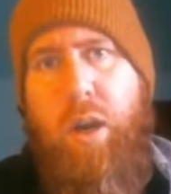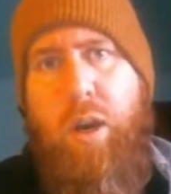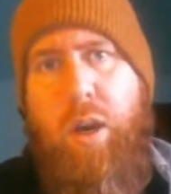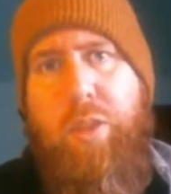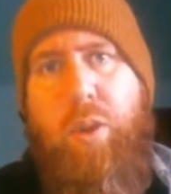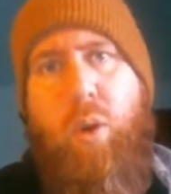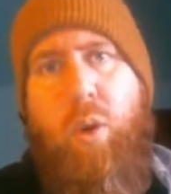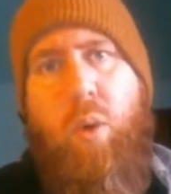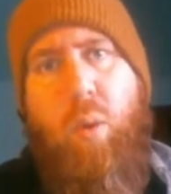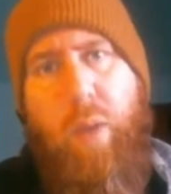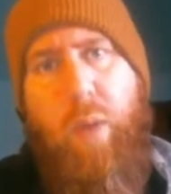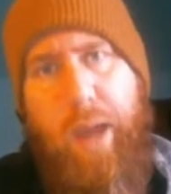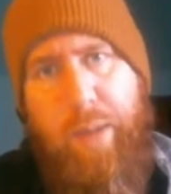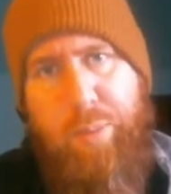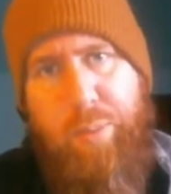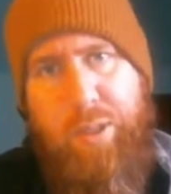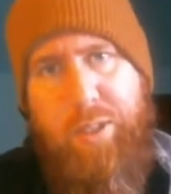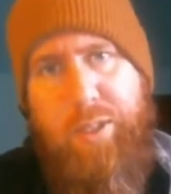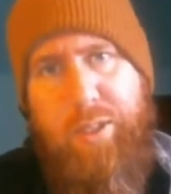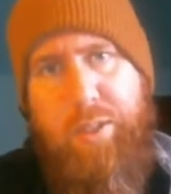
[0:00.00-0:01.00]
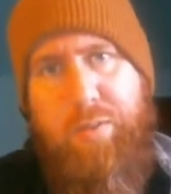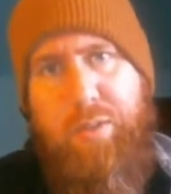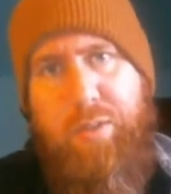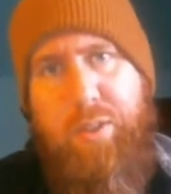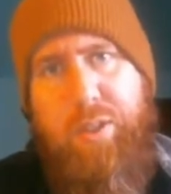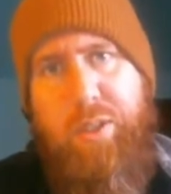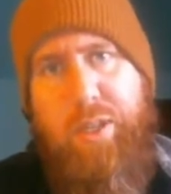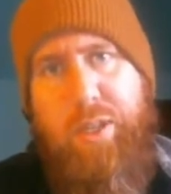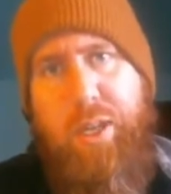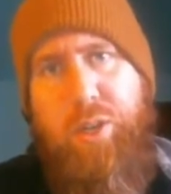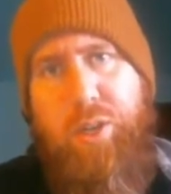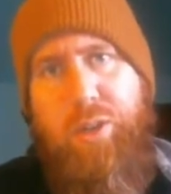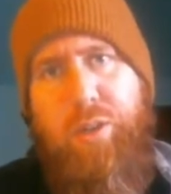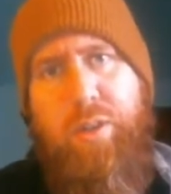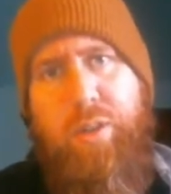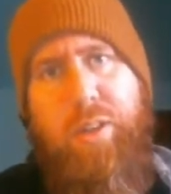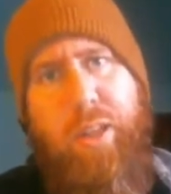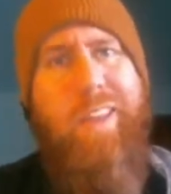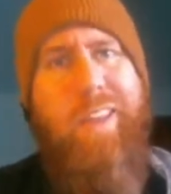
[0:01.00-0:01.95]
on the Harappan civilization,